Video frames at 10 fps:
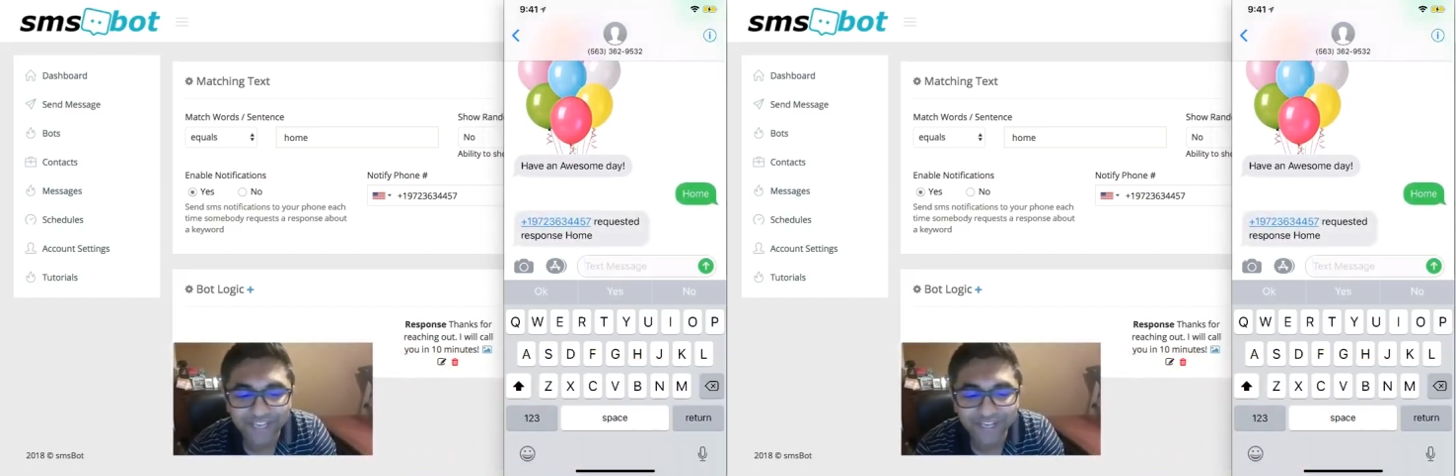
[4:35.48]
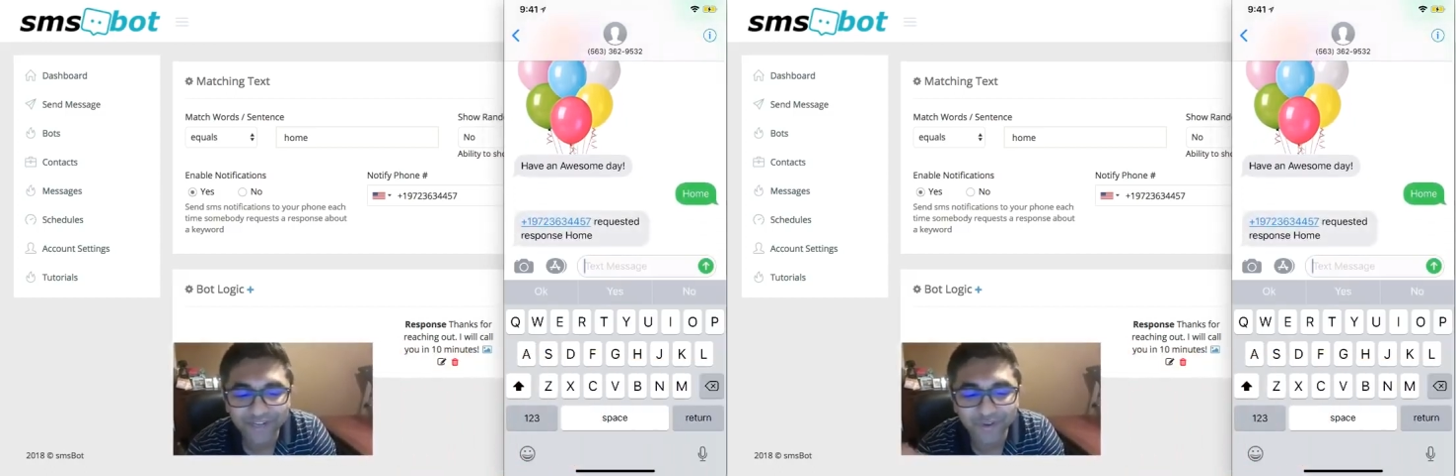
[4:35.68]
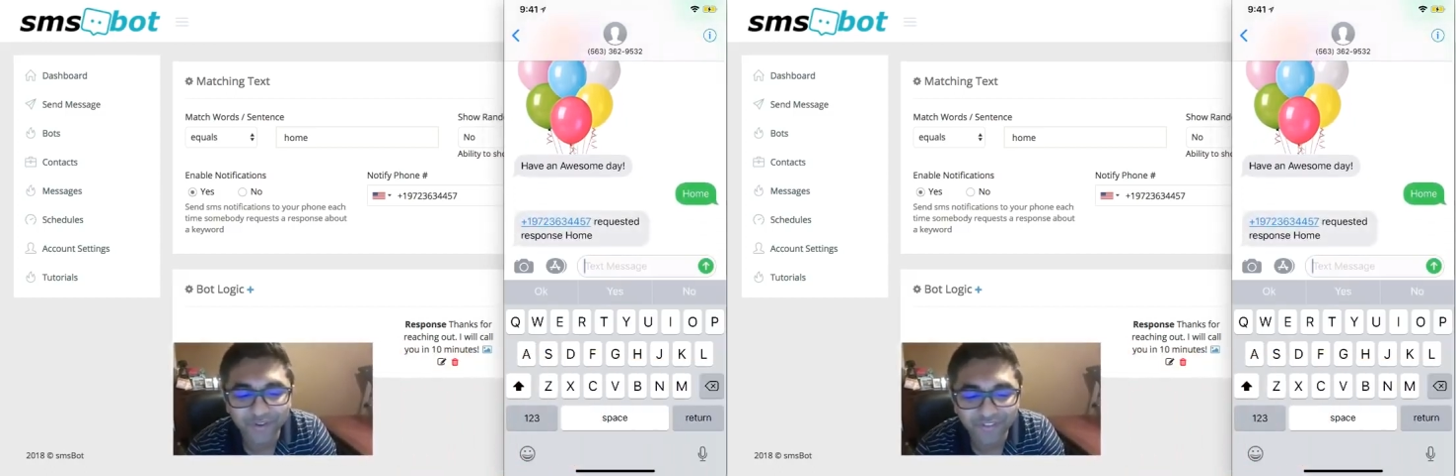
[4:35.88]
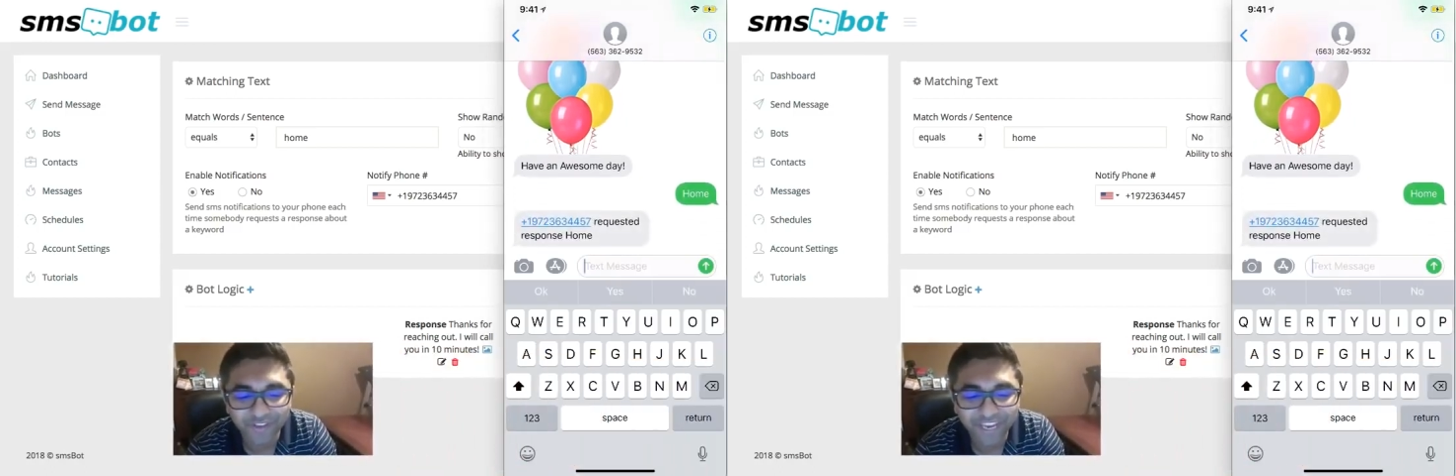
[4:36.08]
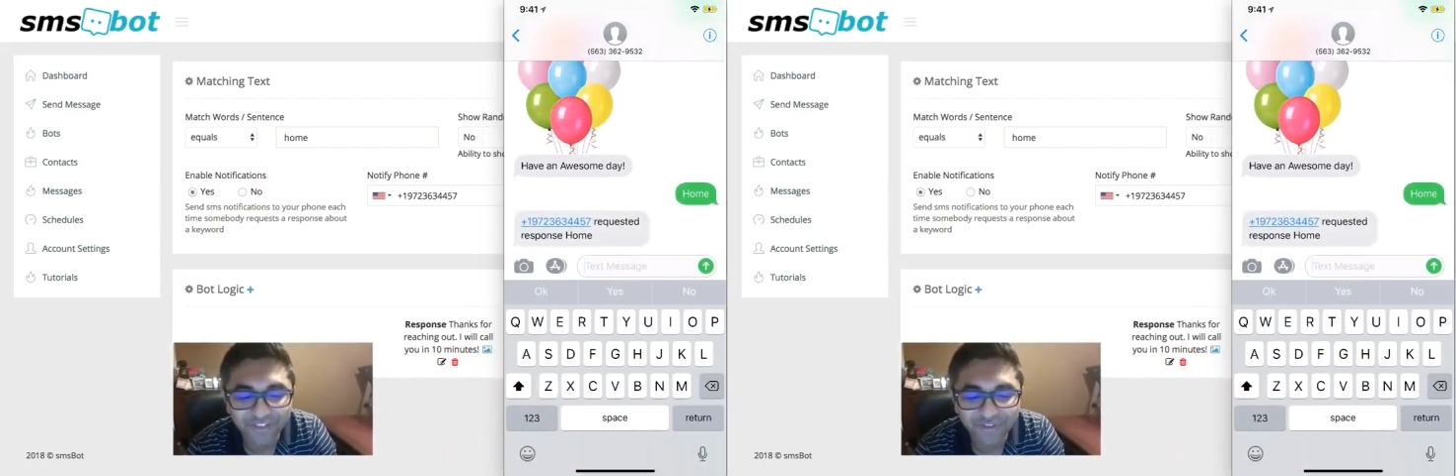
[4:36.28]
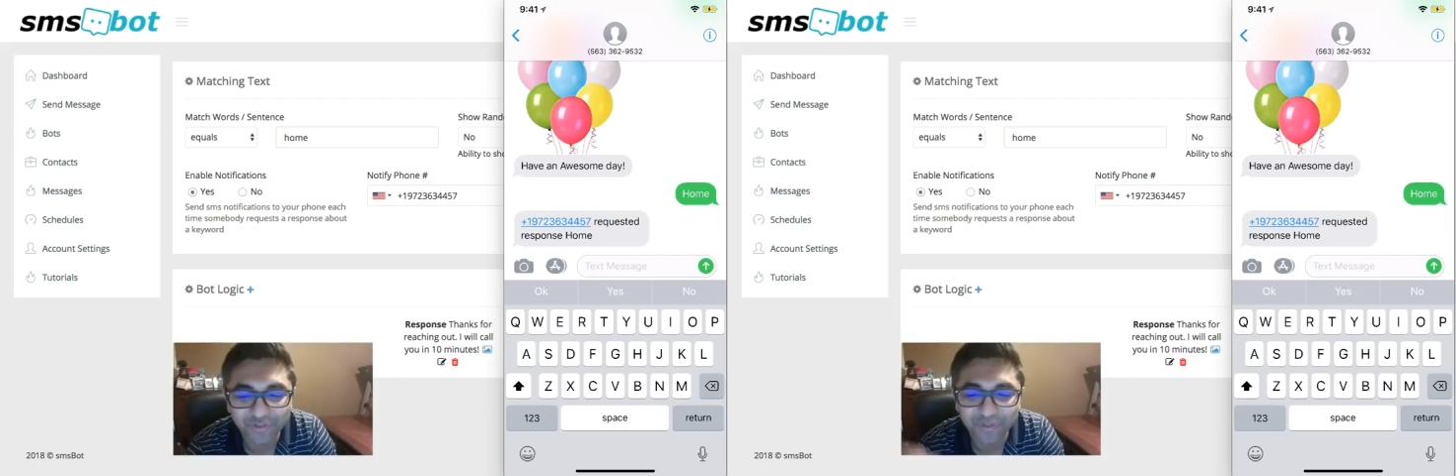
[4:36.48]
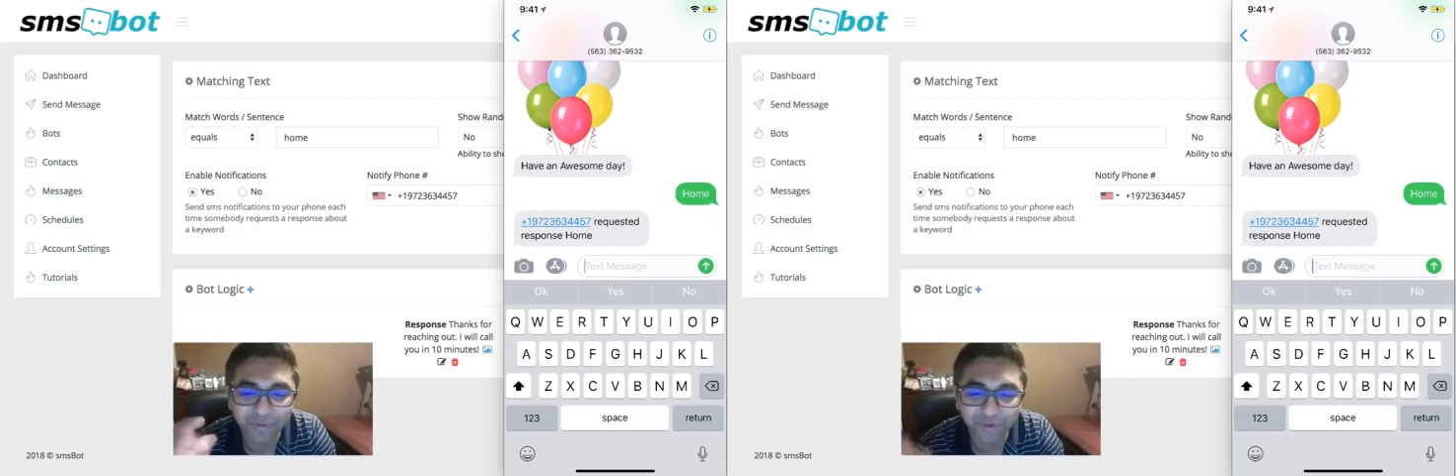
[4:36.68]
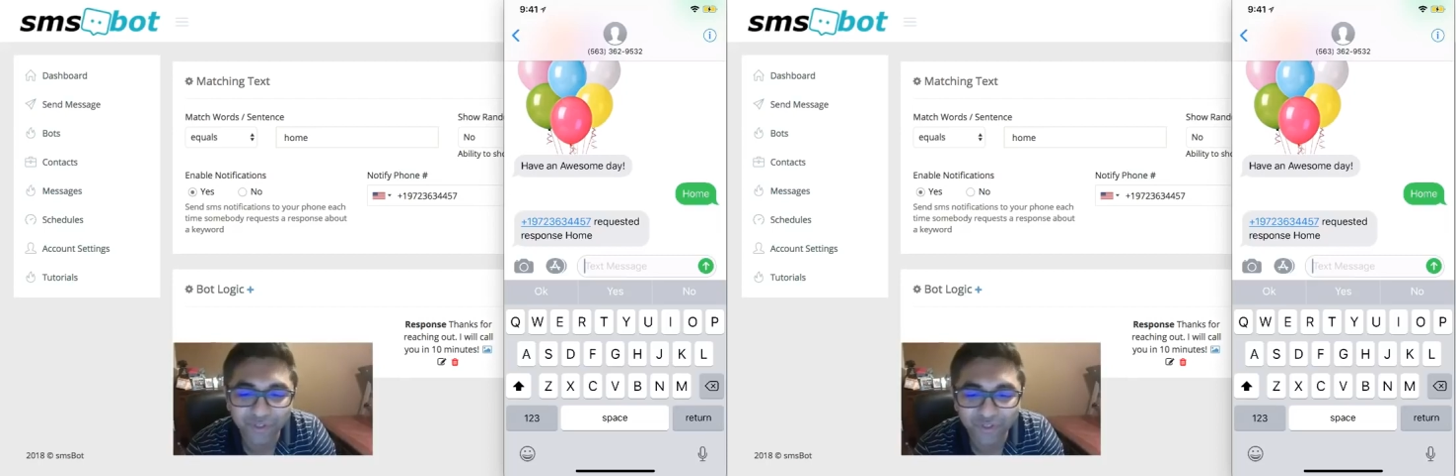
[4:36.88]
a notification to the
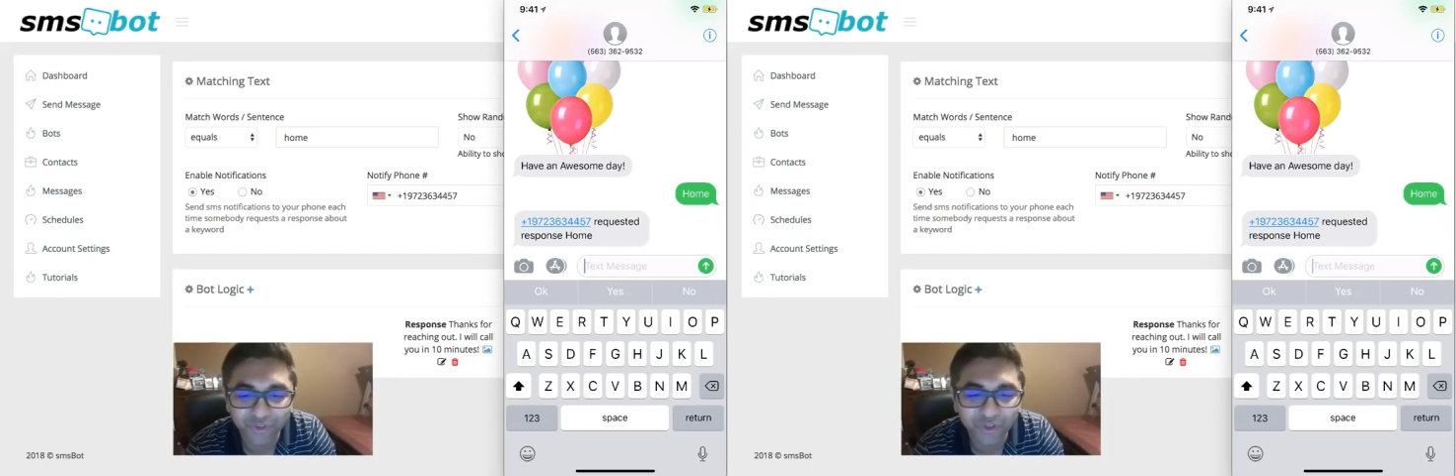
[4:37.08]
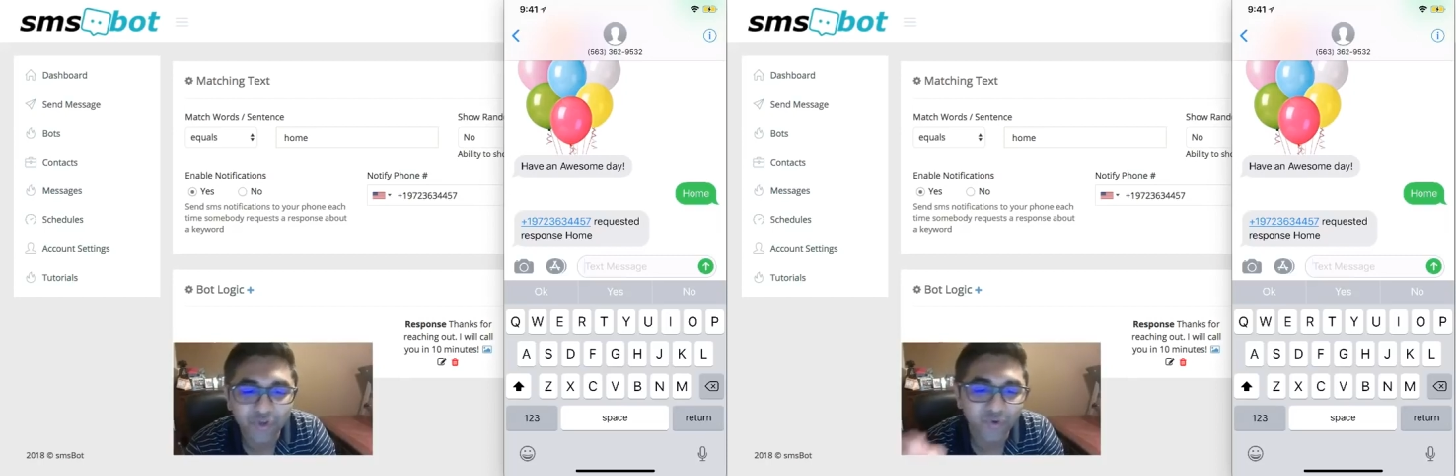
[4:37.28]
person